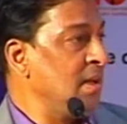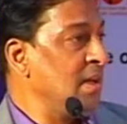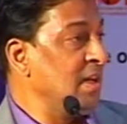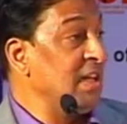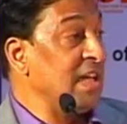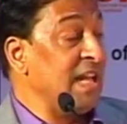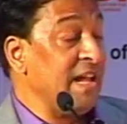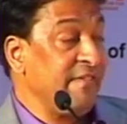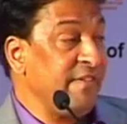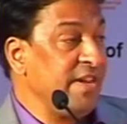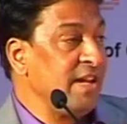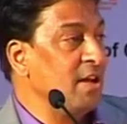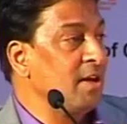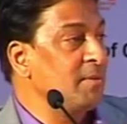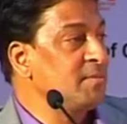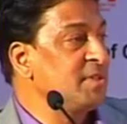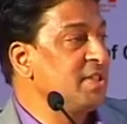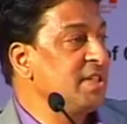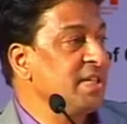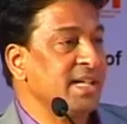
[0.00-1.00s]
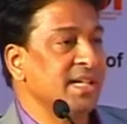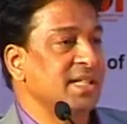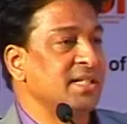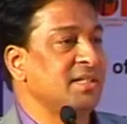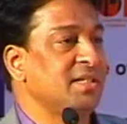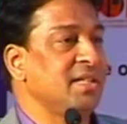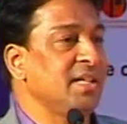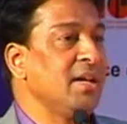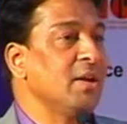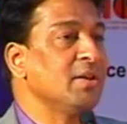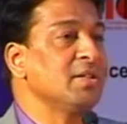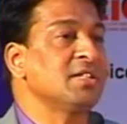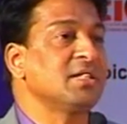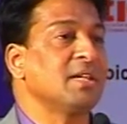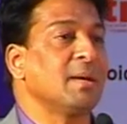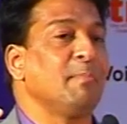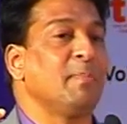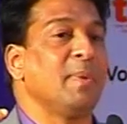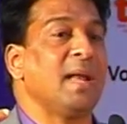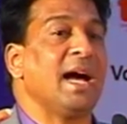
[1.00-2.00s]
Levy of GST on
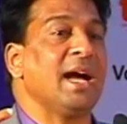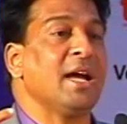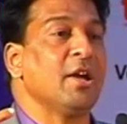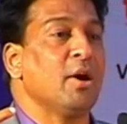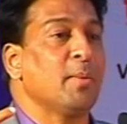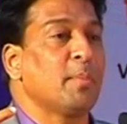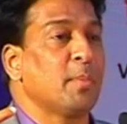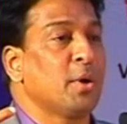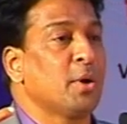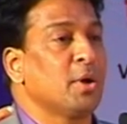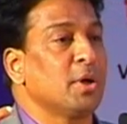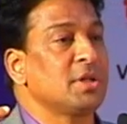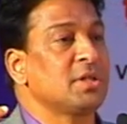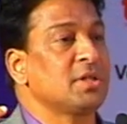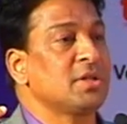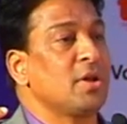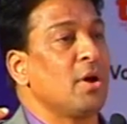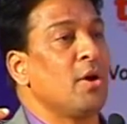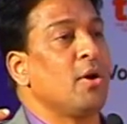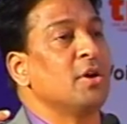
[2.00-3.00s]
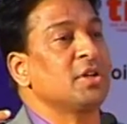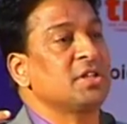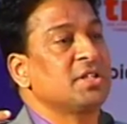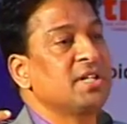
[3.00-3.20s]
supply of goods or